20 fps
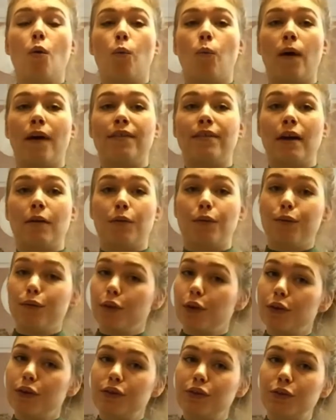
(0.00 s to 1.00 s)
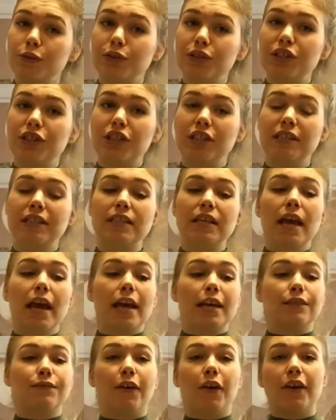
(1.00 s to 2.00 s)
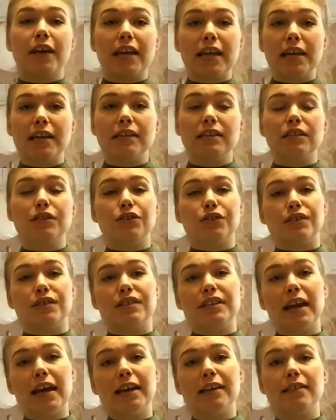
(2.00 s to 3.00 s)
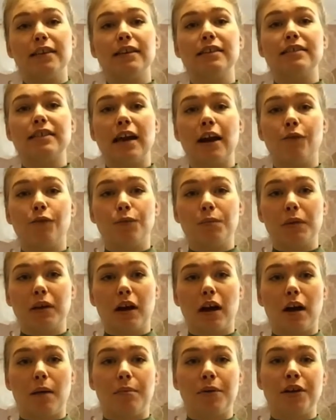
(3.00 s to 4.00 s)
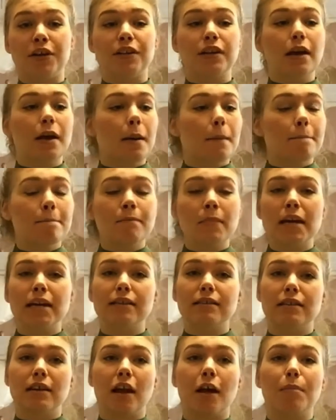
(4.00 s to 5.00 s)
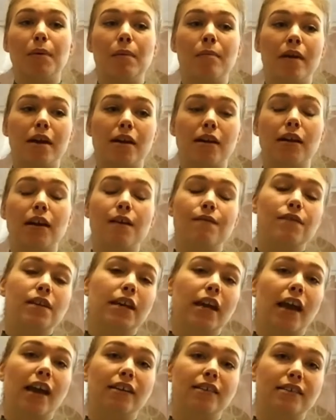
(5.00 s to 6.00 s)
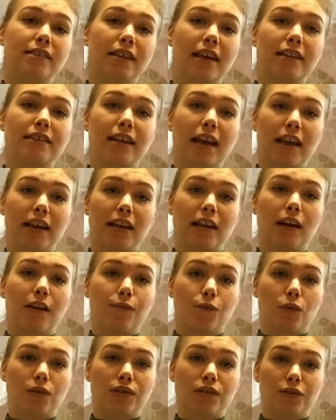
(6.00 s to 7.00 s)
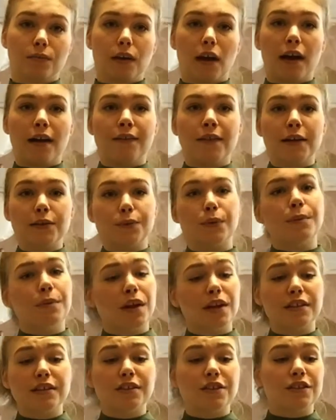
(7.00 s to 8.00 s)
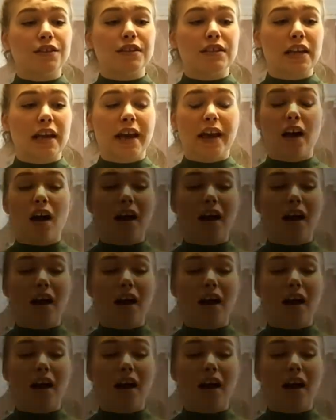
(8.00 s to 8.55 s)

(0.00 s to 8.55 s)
when there were food shortages, it's very easy just to take things down from the cupboard, mix it up and make a lovely cake to send to any loved ones. And that's what I'm going to do today.